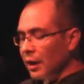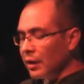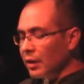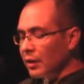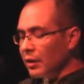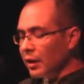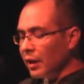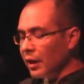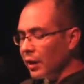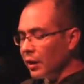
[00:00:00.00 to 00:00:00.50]
And
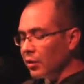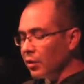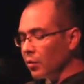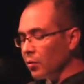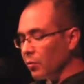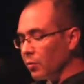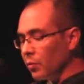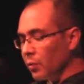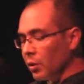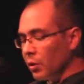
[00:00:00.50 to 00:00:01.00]
in the
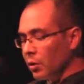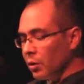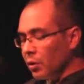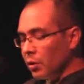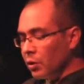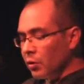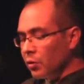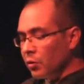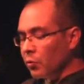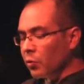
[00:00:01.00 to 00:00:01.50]
kingdom,
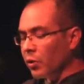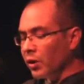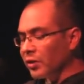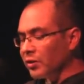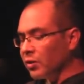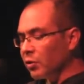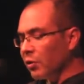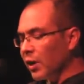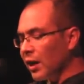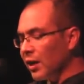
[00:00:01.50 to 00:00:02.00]
through
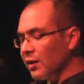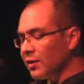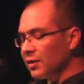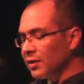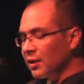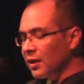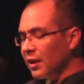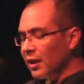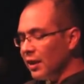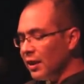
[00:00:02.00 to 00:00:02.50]
his
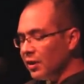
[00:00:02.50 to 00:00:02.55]
grace,